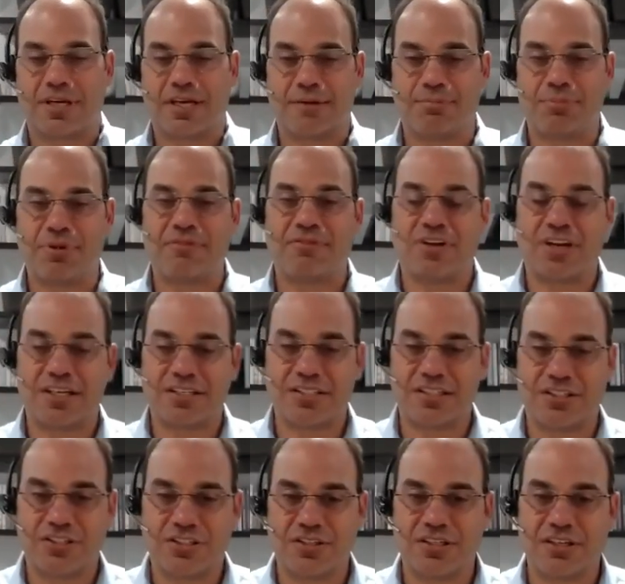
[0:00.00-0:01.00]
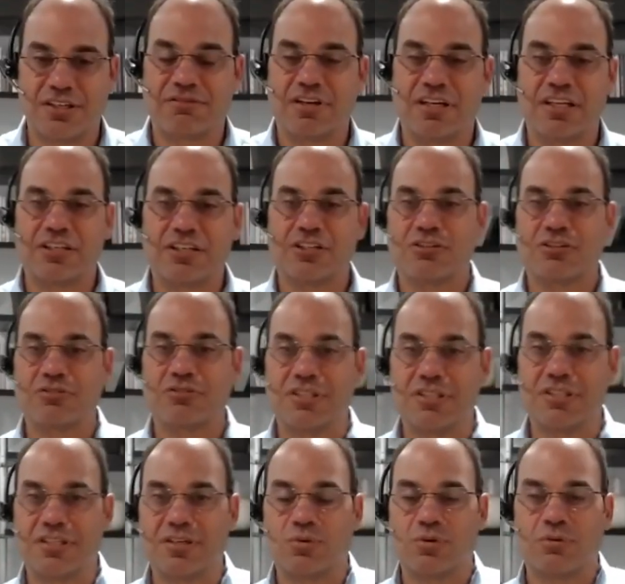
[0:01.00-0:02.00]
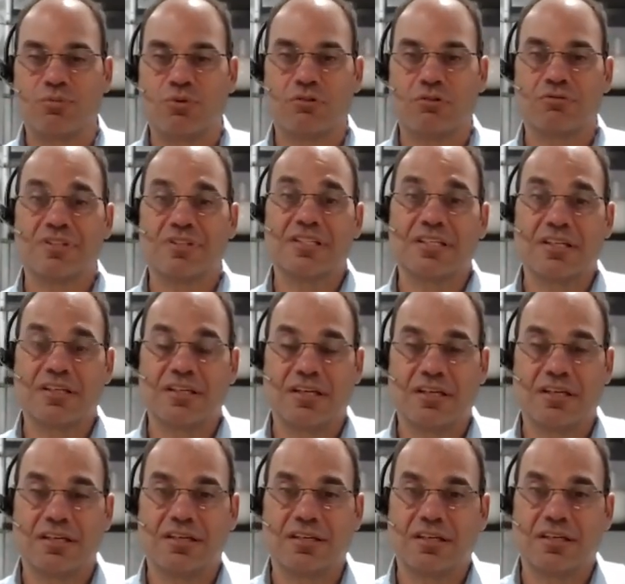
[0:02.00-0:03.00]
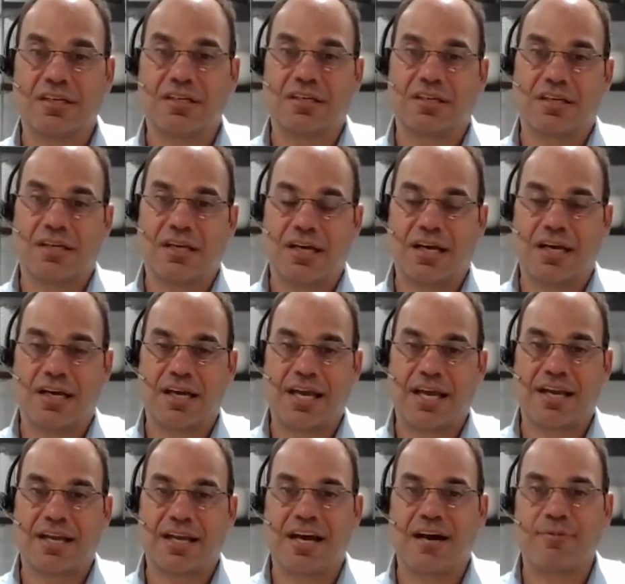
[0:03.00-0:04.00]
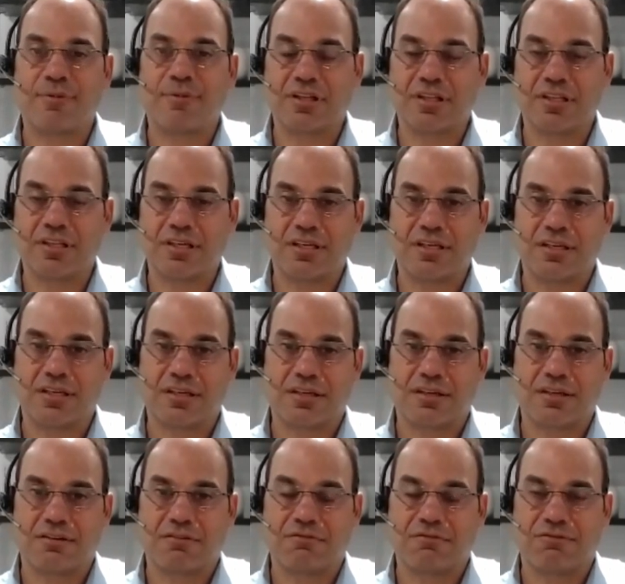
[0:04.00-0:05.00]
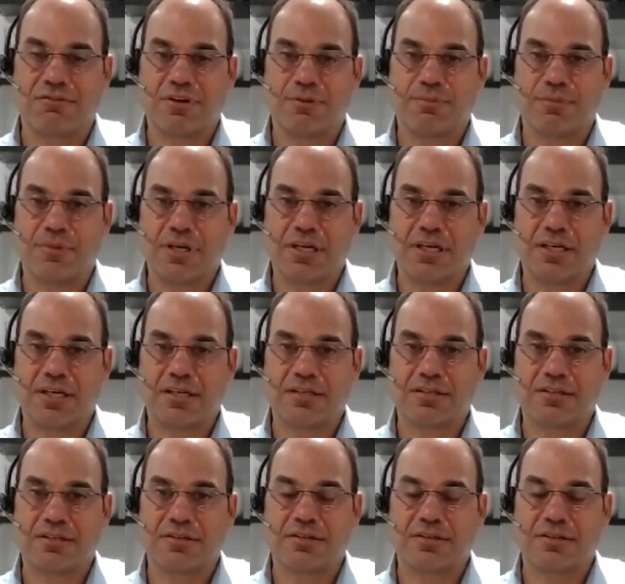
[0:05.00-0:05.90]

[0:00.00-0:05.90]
uh, pivot us into different industries that were more resilient uh, economically from uh,